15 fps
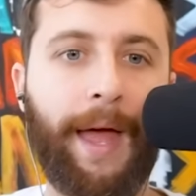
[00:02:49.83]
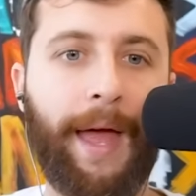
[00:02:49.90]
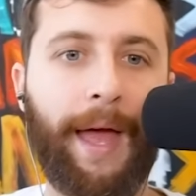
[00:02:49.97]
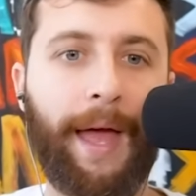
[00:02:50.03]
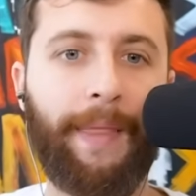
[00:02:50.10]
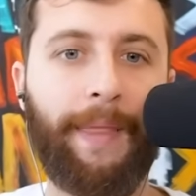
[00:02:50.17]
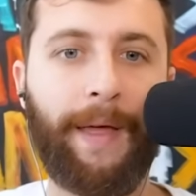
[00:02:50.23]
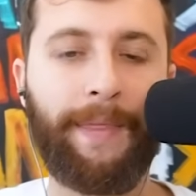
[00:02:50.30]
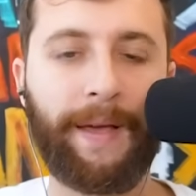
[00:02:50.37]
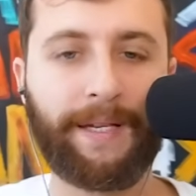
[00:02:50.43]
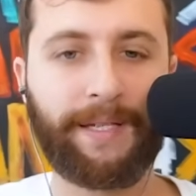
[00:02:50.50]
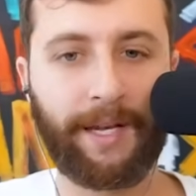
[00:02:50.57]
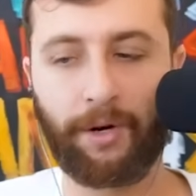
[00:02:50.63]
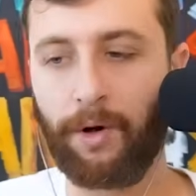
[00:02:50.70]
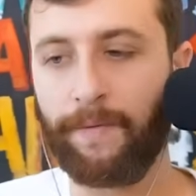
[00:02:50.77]
And then they
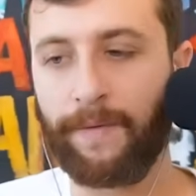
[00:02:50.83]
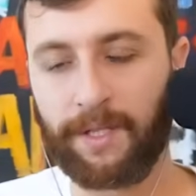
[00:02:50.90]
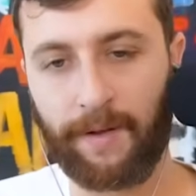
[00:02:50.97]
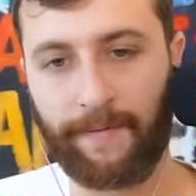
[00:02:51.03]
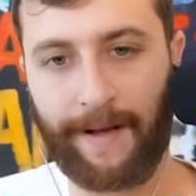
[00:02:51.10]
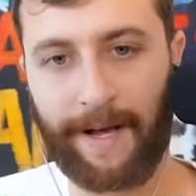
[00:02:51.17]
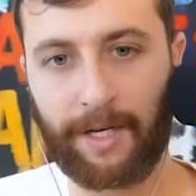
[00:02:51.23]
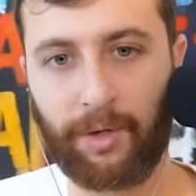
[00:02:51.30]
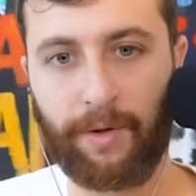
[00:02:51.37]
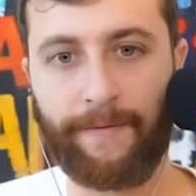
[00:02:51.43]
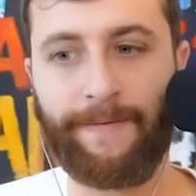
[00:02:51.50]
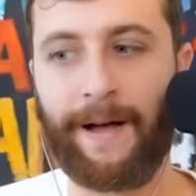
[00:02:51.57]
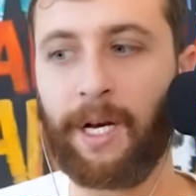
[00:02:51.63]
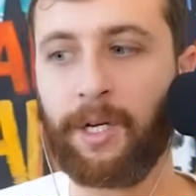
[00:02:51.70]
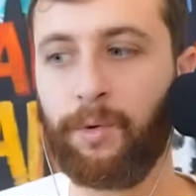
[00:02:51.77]
send all this to the factory. The
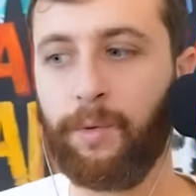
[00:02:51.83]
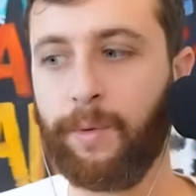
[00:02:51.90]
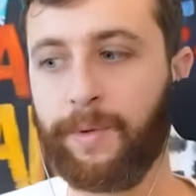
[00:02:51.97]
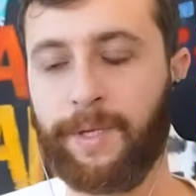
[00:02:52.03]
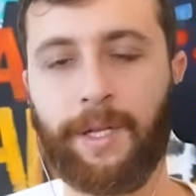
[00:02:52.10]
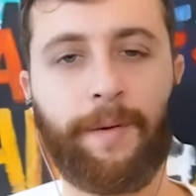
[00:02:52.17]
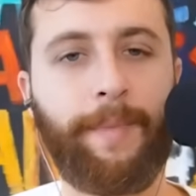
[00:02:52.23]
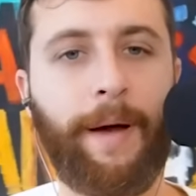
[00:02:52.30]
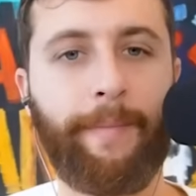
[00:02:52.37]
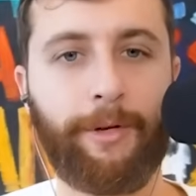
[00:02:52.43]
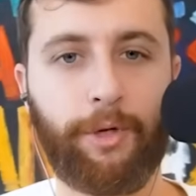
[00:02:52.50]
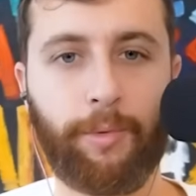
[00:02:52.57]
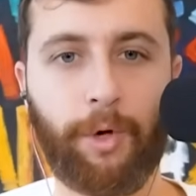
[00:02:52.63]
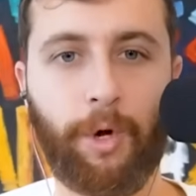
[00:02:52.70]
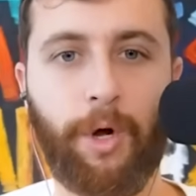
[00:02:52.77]
factory will tell them how
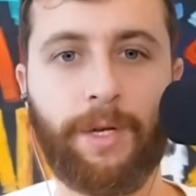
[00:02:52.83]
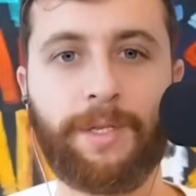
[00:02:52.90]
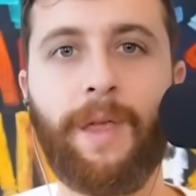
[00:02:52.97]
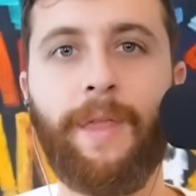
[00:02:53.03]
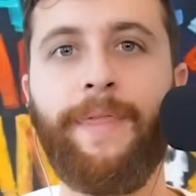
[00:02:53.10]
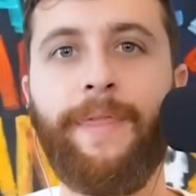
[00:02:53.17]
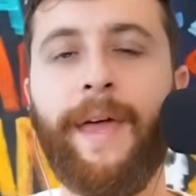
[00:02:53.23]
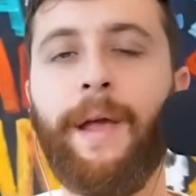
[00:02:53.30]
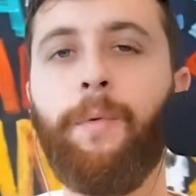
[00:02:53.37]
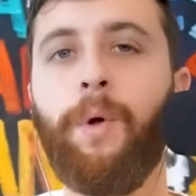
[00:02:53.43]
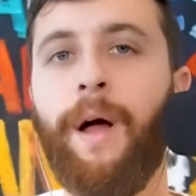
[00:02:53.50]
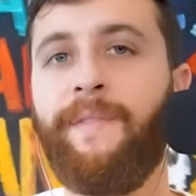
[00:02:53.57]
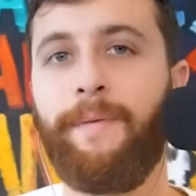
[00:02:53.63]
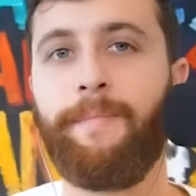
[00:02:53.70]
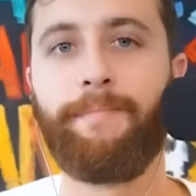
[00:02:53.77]
much it will cost. They will
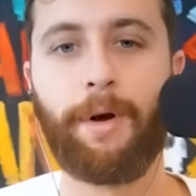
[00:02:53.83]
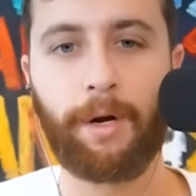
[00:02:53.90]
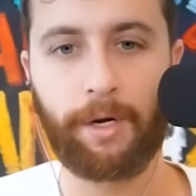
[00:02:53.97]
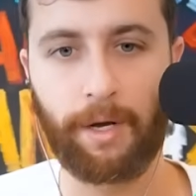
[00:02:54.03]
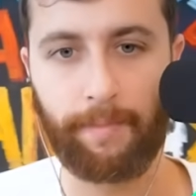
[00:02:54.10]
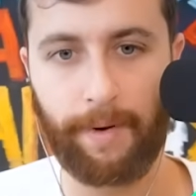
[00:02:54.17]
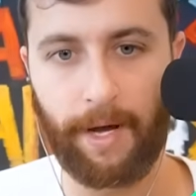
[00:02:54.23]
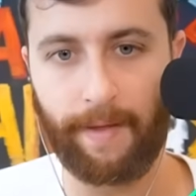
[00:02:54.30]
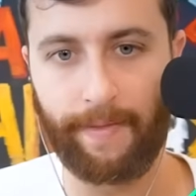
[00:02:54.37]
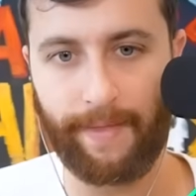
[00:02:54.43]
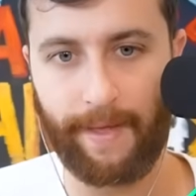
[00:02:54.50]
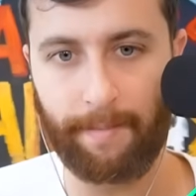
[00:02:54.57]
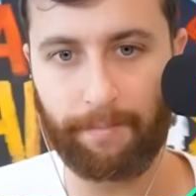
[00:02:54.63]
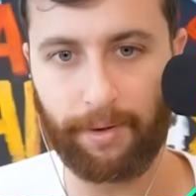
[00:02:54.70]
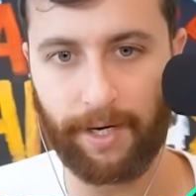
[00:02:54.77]
have a markup on
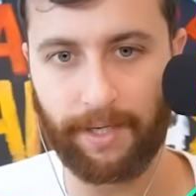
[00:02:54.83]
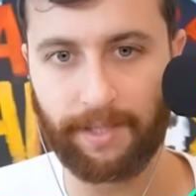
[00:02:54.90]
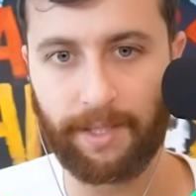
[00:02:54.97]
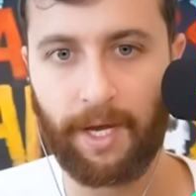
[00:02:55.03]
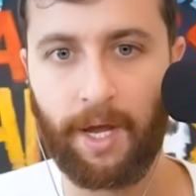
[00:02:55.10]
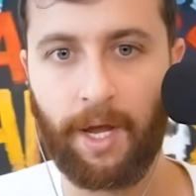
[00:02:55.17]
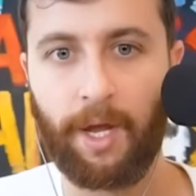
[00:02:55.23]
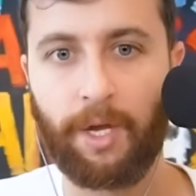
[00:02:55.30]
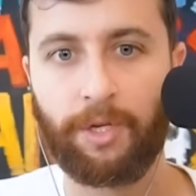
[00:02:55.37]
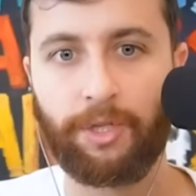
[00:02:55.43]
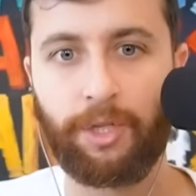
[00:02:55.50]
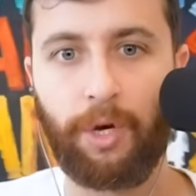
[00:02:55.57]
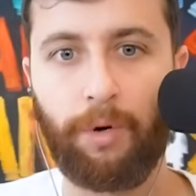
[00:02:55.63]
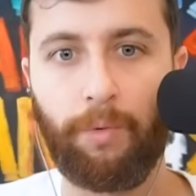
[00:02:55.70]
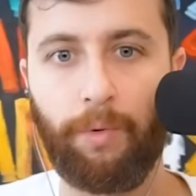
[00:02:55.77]
that price.
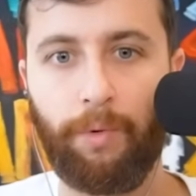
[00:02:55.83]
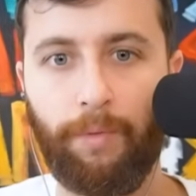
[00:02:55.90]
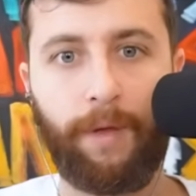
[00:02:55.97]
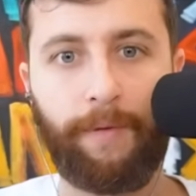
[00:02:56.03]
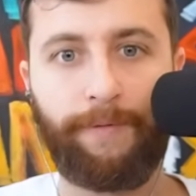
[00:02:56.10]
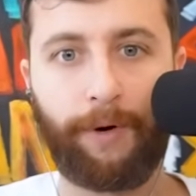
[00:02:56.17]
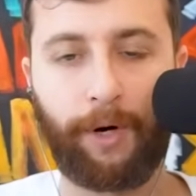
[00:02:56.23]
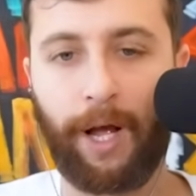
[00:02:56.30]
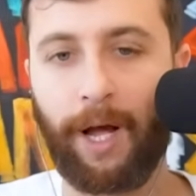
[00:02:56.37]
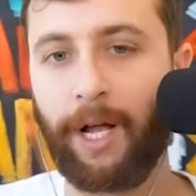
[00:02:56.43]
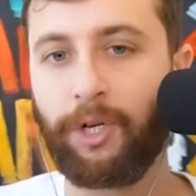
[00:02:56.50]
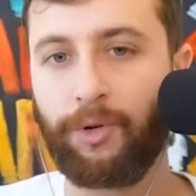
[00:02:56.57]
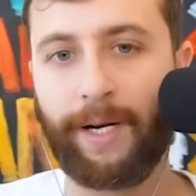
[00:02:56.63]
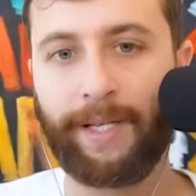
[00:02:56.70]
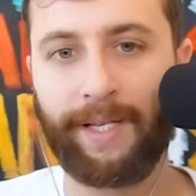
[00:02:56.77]
So for
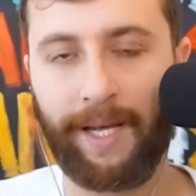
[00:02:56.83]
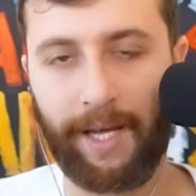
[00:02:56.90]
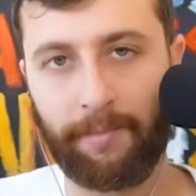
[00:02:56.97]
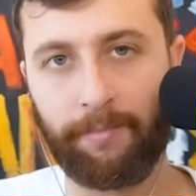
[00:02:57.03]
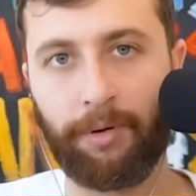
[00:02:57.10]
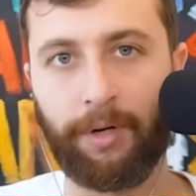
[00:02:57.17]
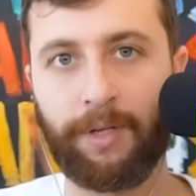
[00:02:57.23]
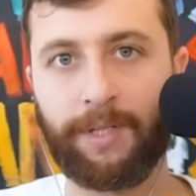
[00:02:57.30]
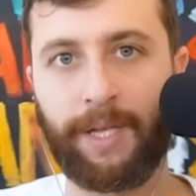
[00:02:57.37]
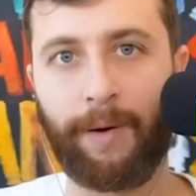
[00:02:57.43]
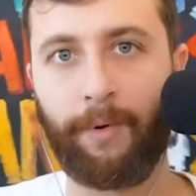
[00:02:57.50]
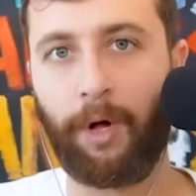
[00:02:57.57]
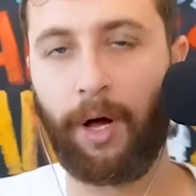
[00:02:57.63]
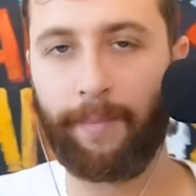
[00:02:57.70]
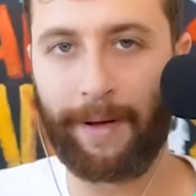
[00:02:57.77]
contract inputs that
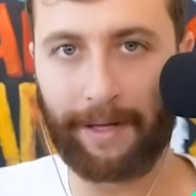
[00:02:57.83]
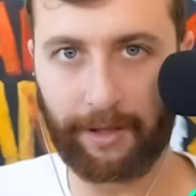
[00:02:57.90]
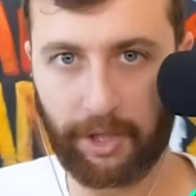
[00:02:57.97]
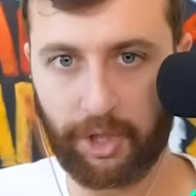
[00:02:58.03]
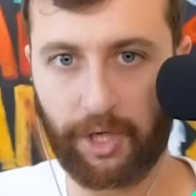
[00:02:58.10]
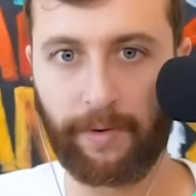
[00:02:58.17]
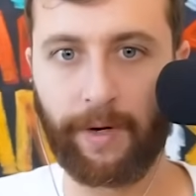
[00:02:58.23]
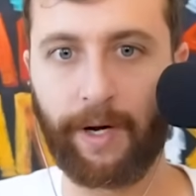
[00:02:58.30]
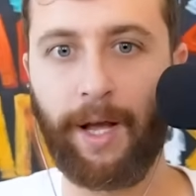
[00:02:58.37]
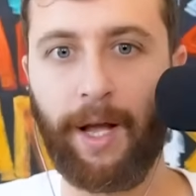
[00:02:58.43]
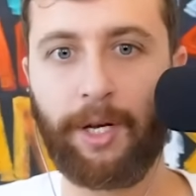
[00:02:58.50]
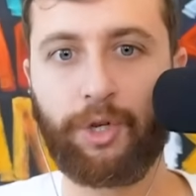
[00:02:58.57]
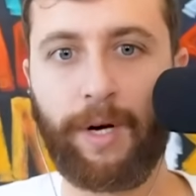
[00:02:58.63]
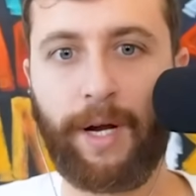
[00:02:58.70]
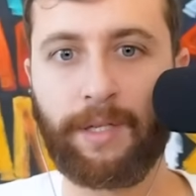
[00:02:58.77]
will automatically generate a
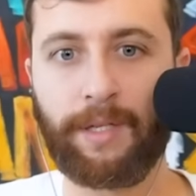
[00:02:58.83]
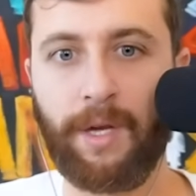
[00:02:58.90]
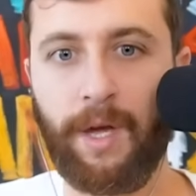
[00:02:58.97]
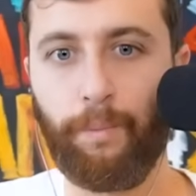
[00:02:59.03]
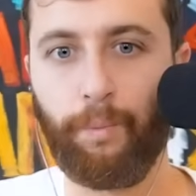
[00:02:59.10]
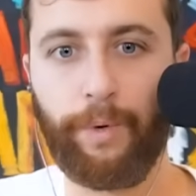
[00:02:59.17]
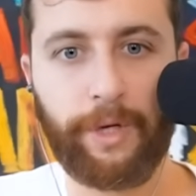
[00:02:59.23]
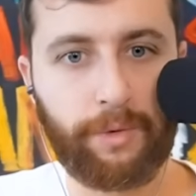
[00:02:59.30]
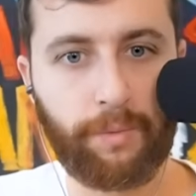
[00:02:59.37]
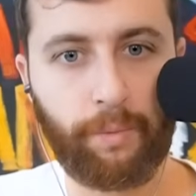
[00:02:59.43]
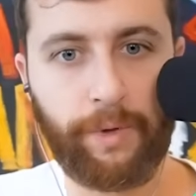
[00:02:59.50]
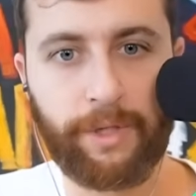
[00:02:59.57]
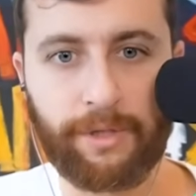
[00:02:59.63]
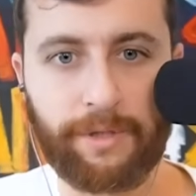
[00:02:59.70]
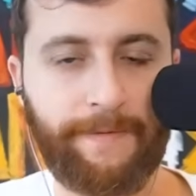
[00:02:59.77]
contract,
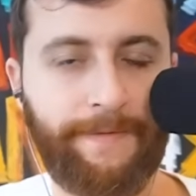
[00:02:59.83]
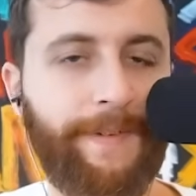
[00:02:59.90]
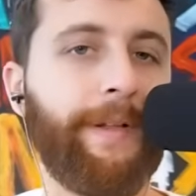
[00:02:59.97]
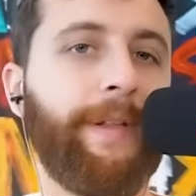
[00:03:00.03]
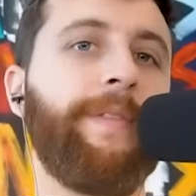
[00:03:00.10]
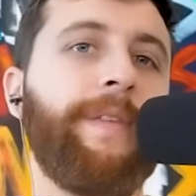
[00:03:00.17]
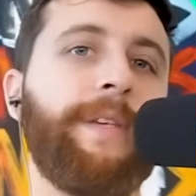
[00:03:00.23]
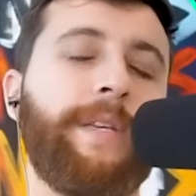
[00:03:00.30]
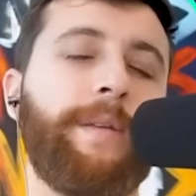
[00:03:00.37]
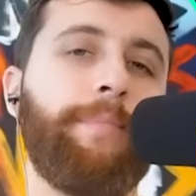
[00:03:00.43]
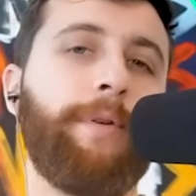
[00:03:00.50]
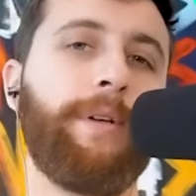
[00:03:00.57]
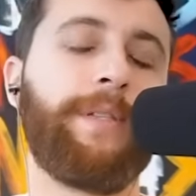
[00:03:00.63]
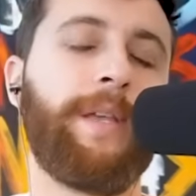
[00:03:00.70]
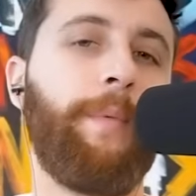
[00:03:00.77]
we just fill in these
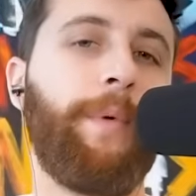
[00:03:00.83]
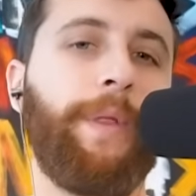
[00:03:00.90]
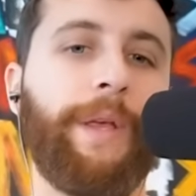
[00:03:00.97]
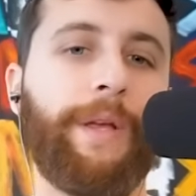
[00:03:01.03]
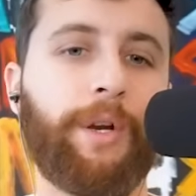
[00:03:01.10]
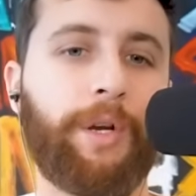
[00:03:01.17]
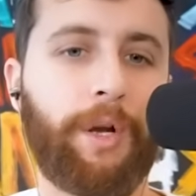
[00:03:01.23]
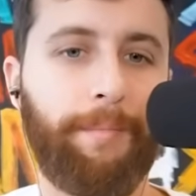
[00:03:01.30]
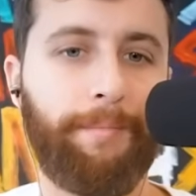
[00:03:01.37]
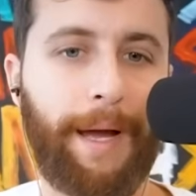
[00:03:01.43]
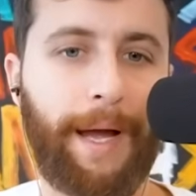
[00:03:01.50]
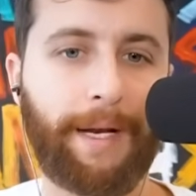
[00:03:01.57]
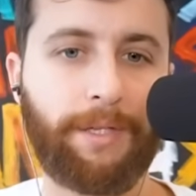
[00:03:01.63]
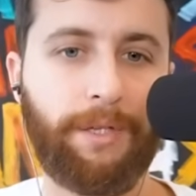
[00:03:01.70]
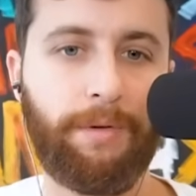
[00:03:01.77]
inputs that we later come
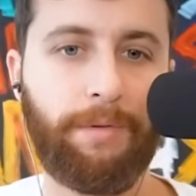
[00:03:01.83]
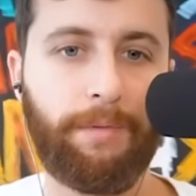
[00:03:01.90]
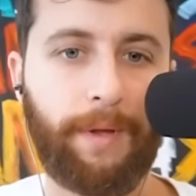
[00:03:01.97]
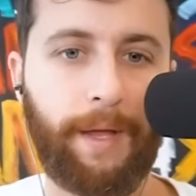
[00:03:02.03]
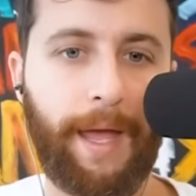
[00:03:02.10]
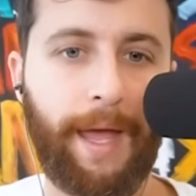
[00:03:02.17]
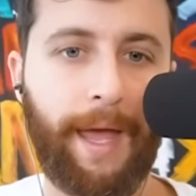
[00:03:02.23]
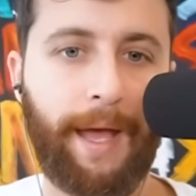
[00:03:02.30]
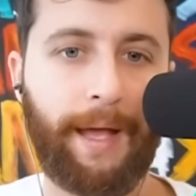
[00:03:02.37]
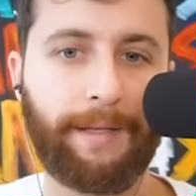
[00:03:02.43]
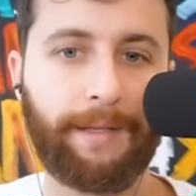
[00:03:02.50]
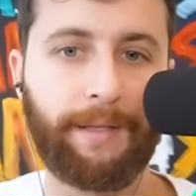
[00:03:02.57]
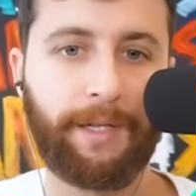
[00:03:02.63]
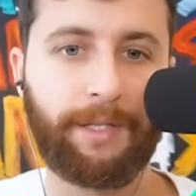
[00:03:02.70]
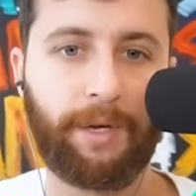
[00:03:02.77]
back to,
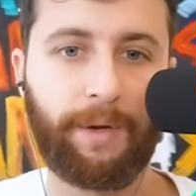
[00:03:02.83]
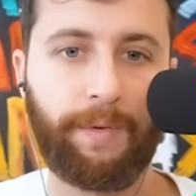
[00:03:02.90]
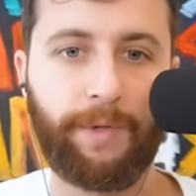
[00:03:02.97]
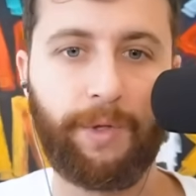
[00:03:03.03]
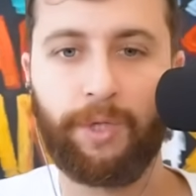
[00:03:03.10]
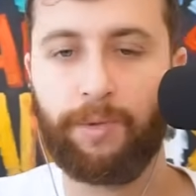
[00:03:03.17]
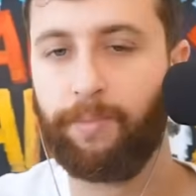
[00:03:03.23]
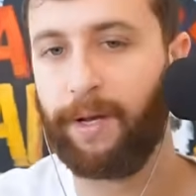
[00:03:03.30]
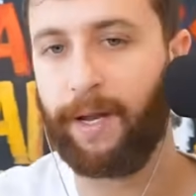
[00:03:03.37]
and it's going to spit